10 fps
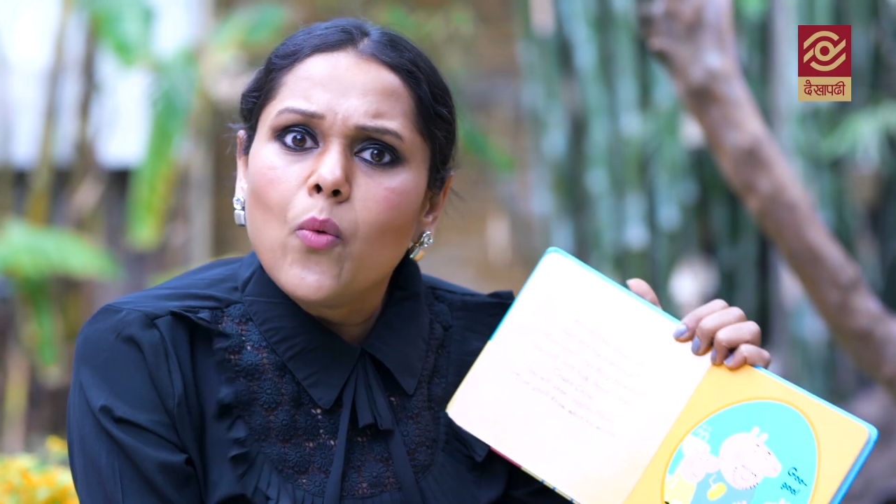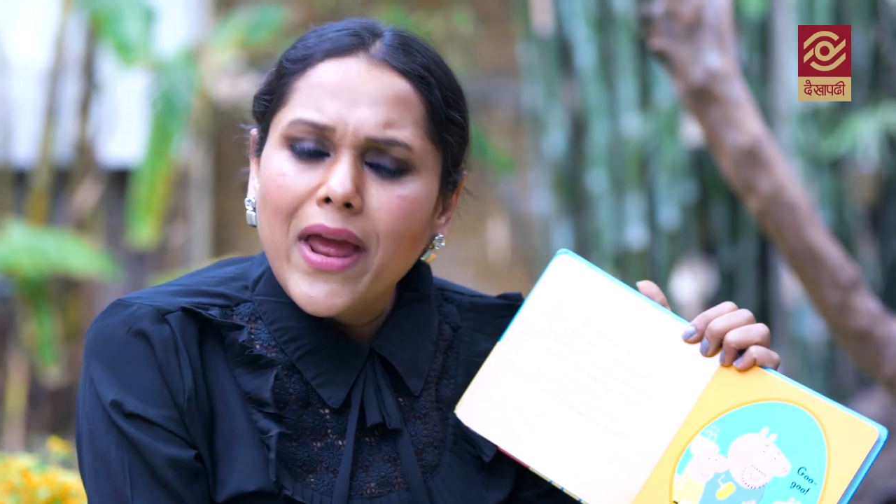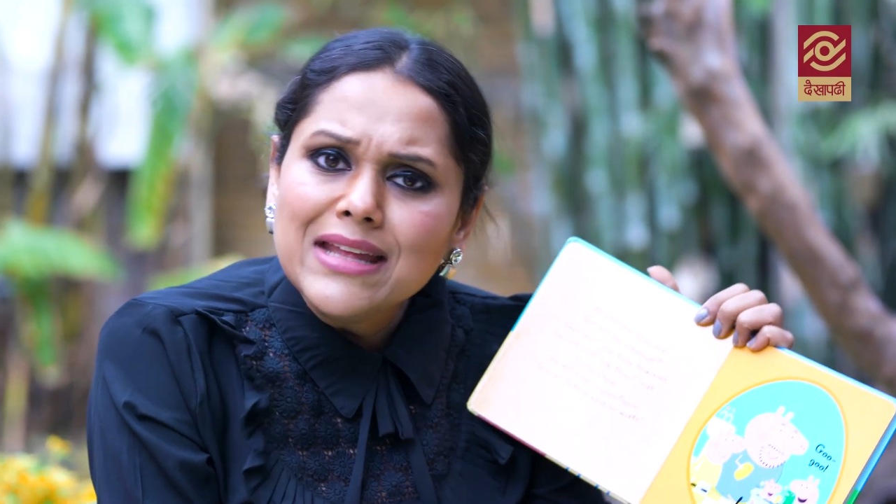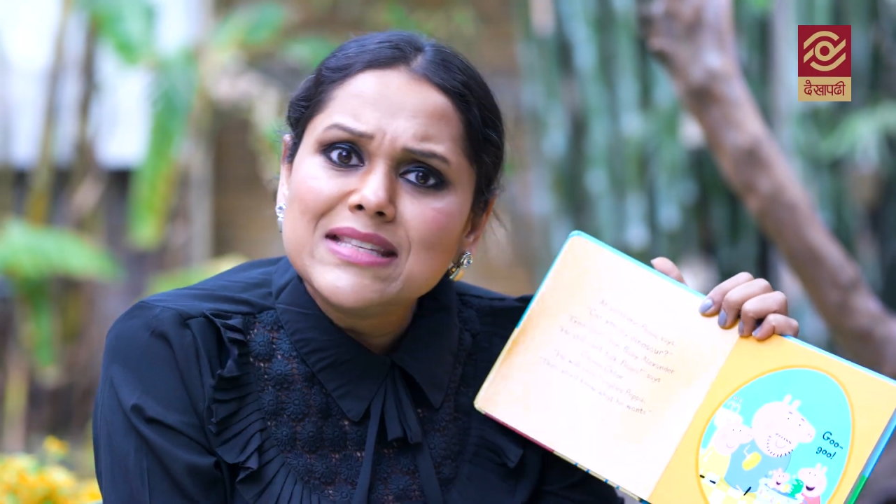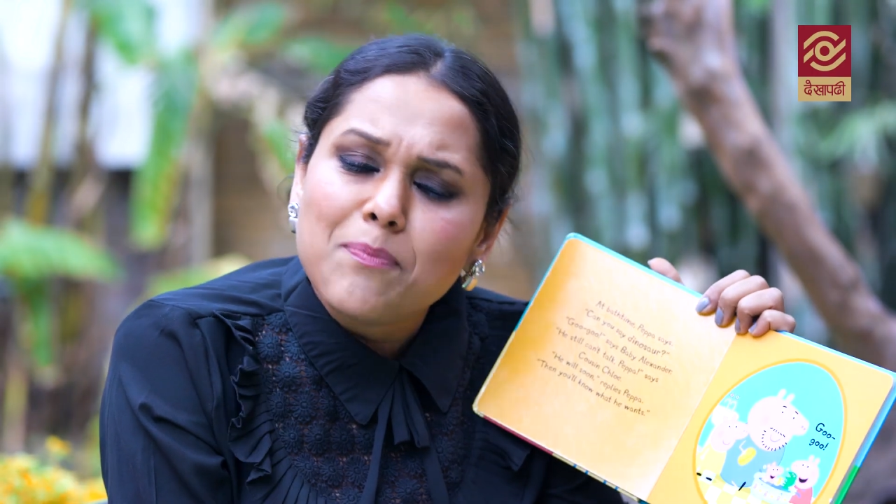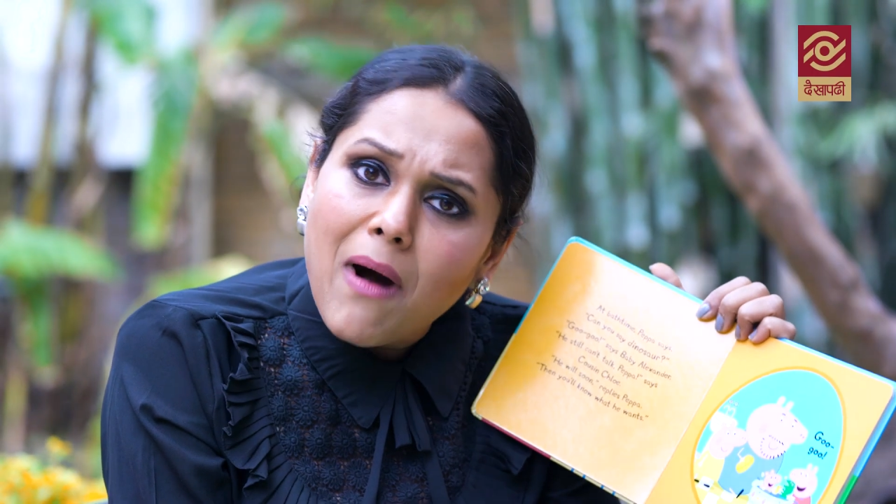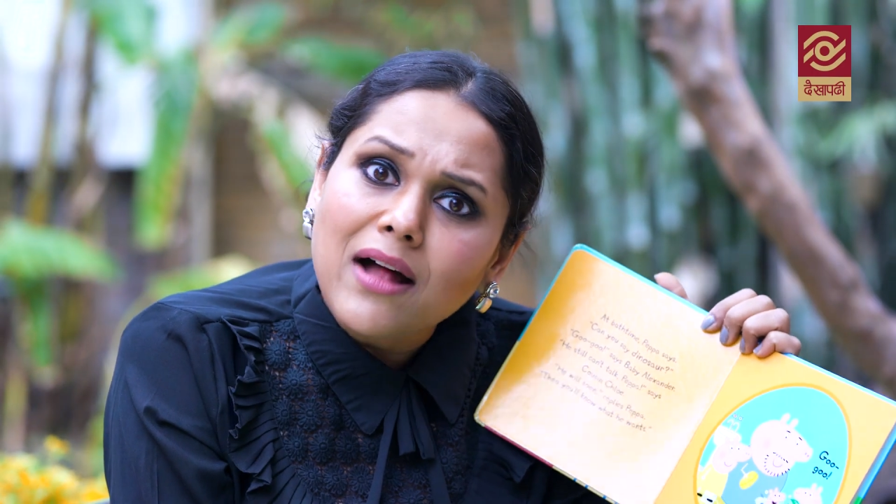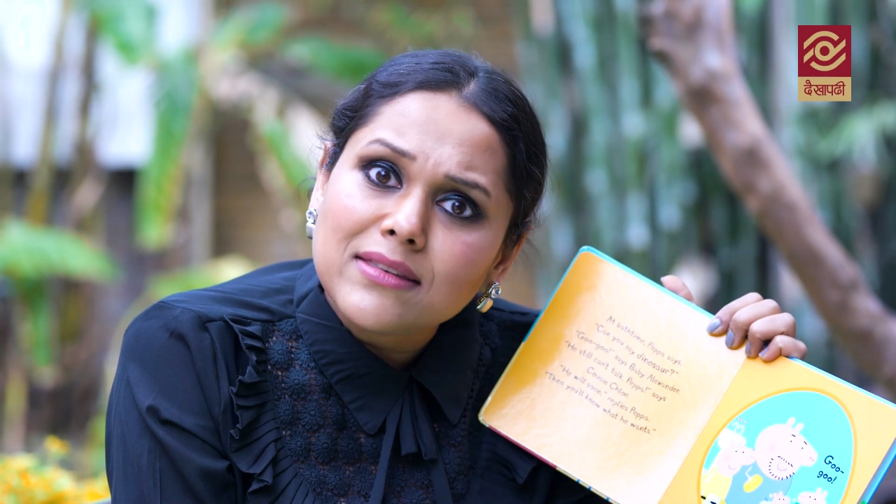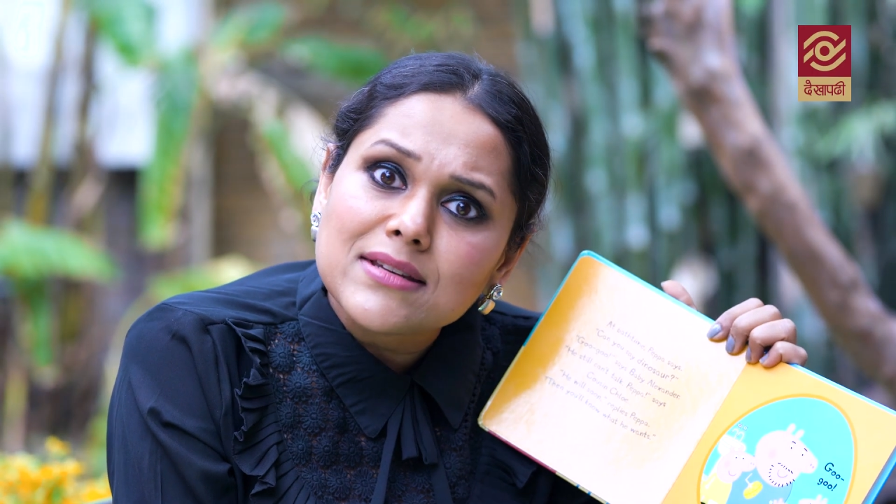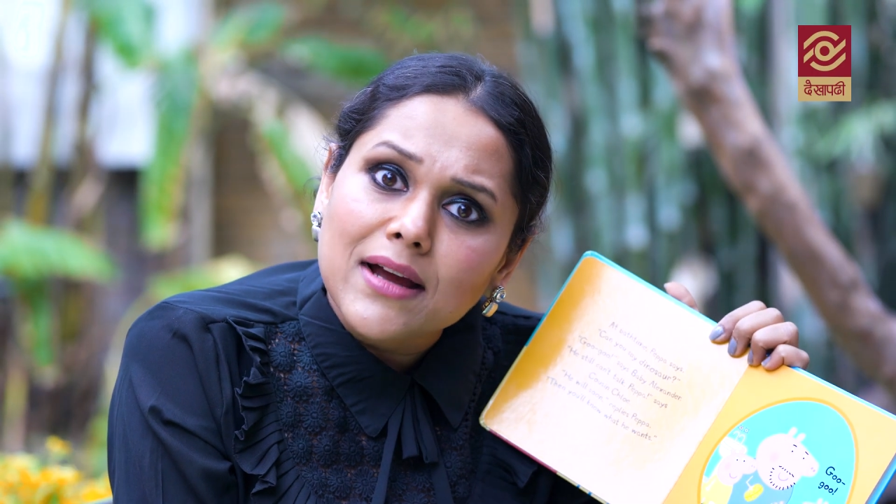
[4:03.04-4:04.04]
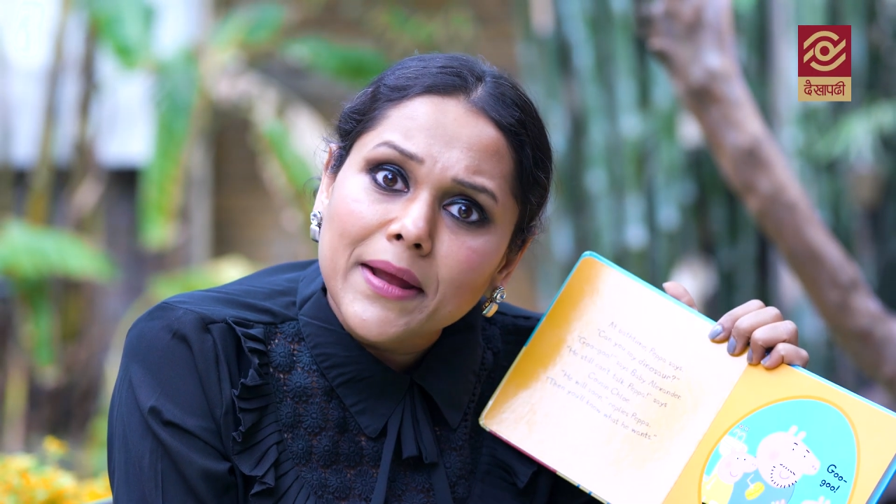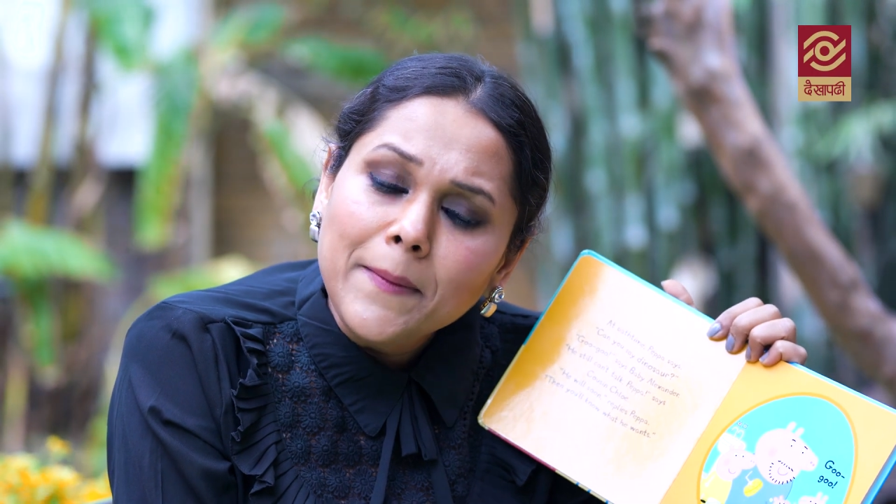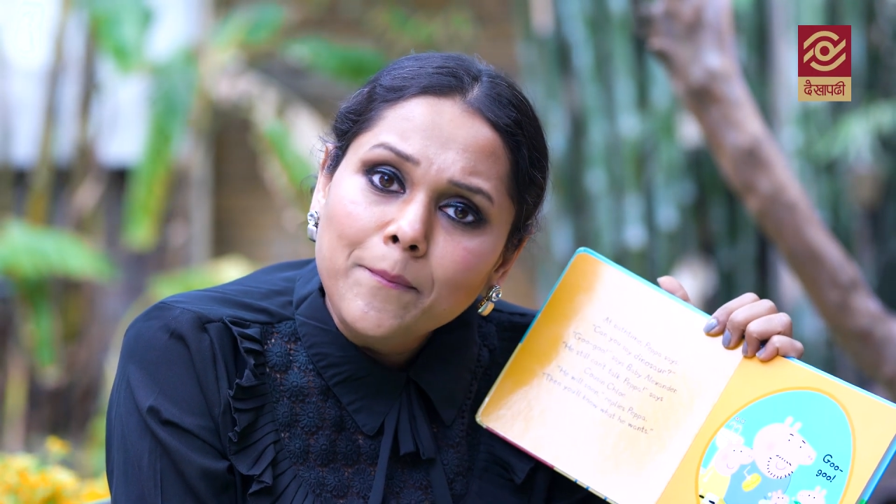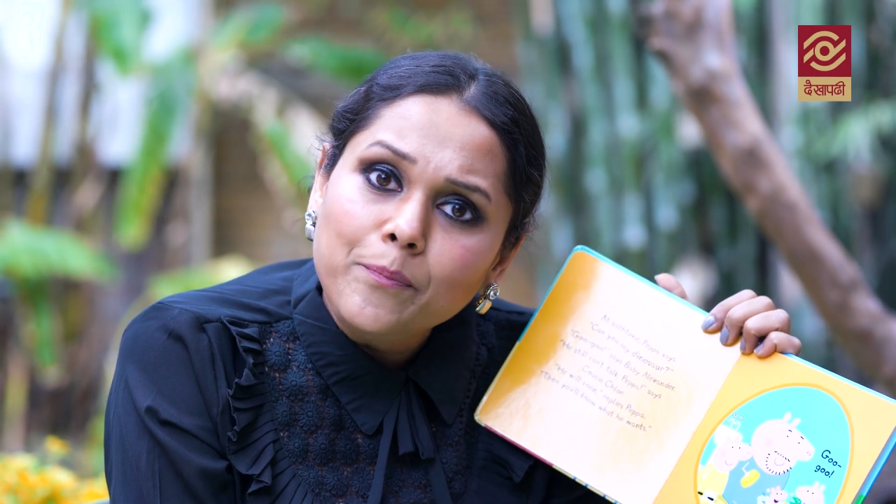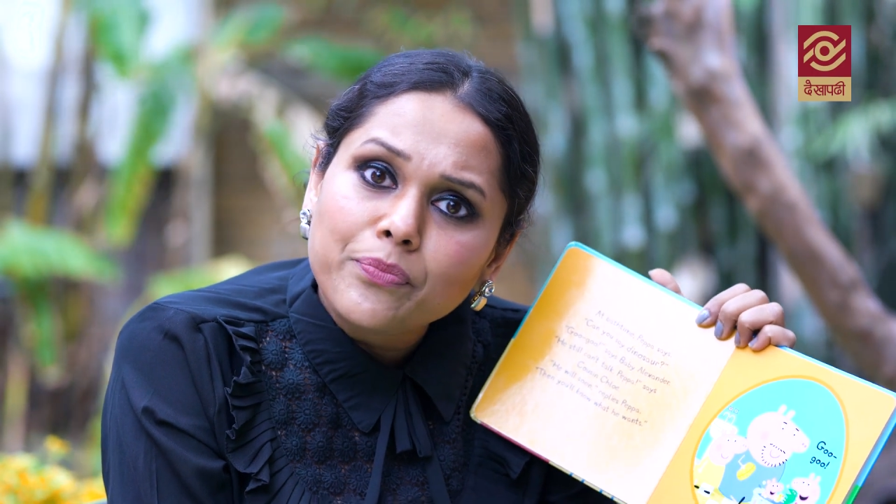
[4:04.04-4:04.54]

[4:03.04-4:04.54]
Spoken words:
when it's bath time,